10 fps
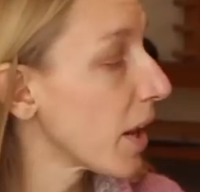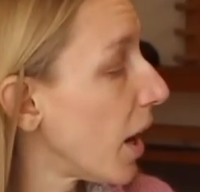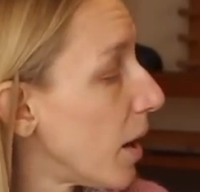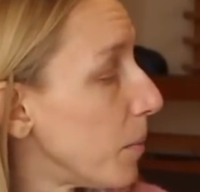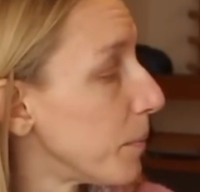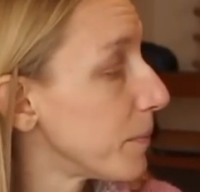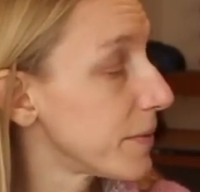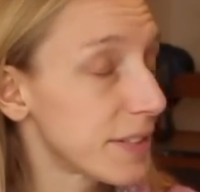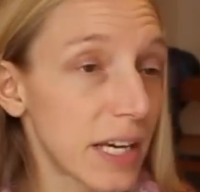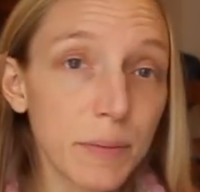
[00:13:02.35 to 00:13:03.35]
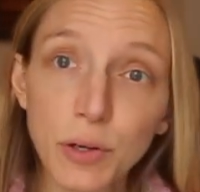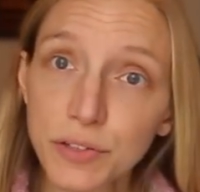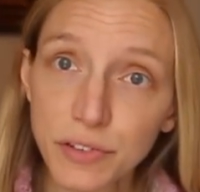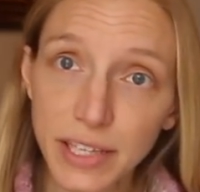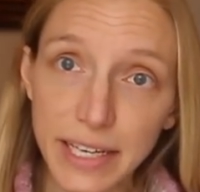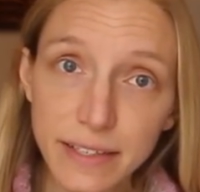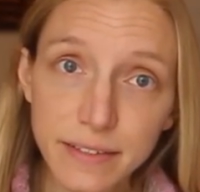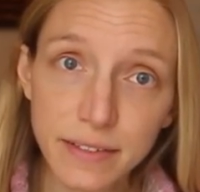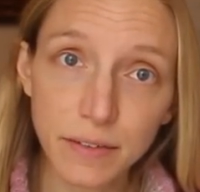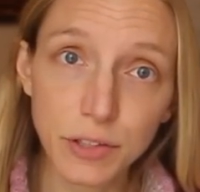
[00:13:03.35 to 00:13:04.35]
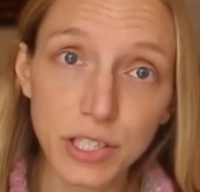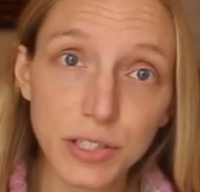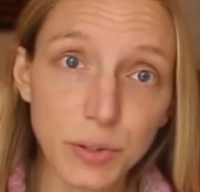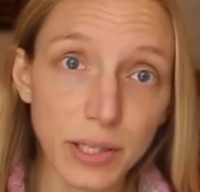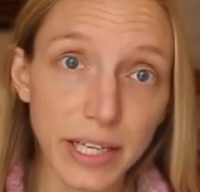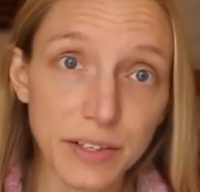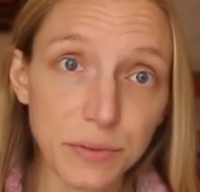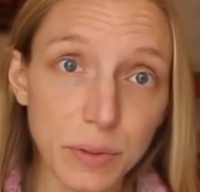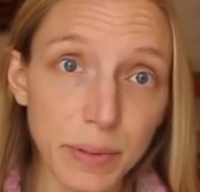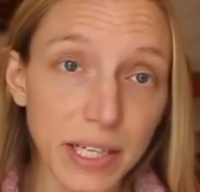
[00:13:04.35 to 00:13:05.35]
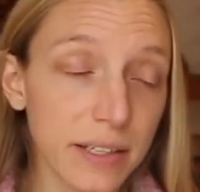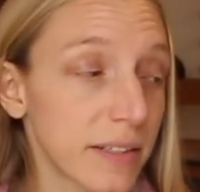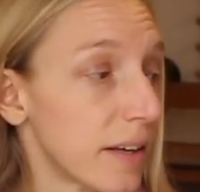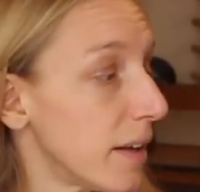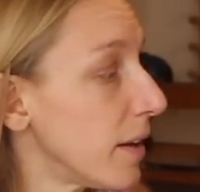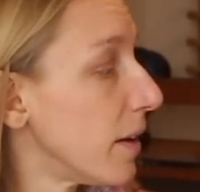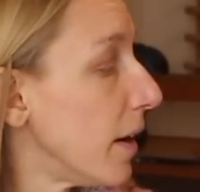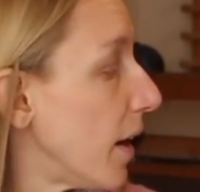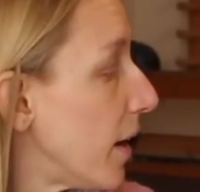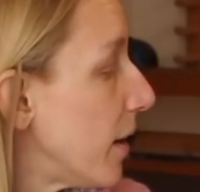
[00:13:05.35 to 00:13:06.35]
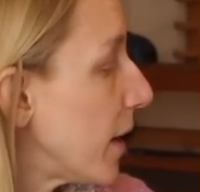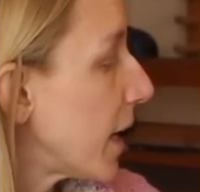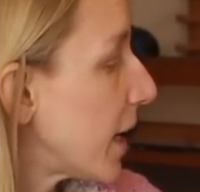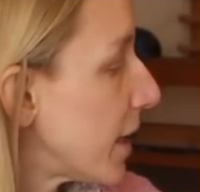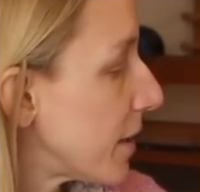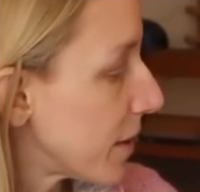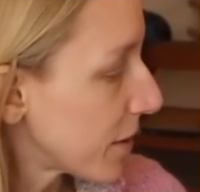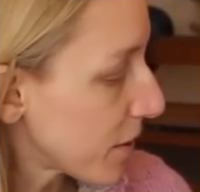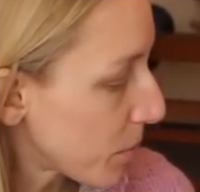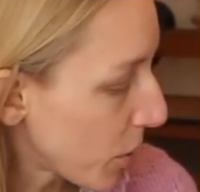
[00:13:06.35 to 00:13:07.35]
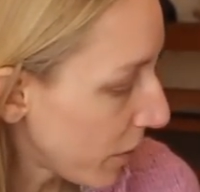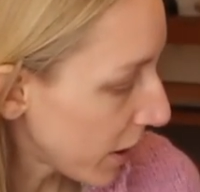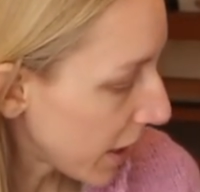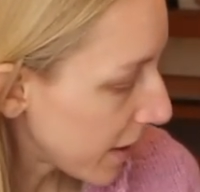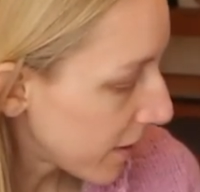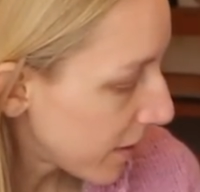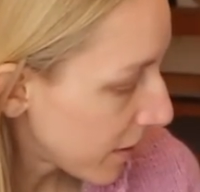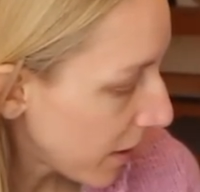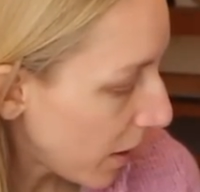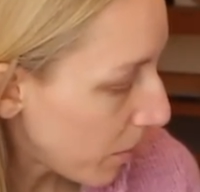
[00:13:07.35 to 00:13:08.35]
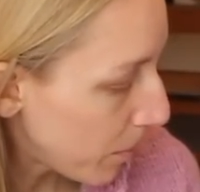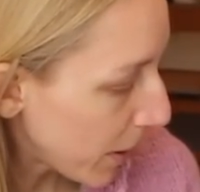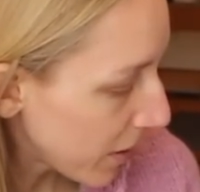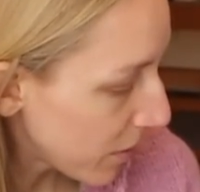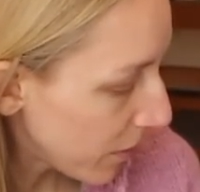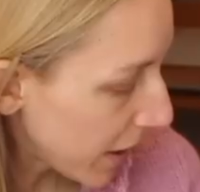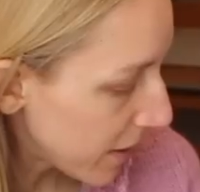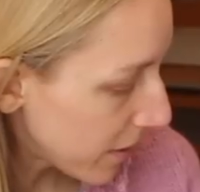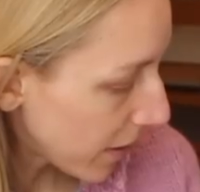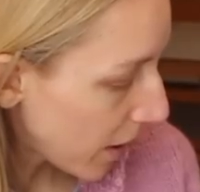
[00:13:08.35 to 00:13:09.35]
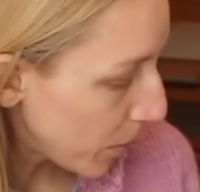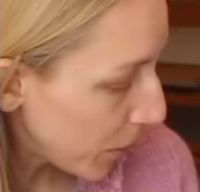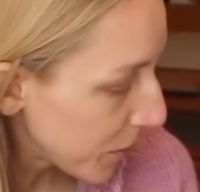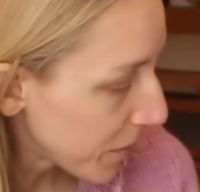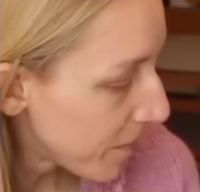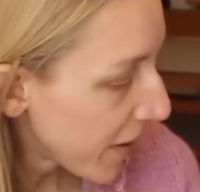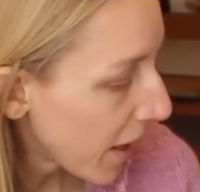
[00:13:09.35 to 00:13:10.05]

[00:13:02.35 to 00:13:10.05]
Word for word: Um, same goes for lace. If you need to do a lace repeat, uh, and this is more of a lace, kind of mix of lace and cables.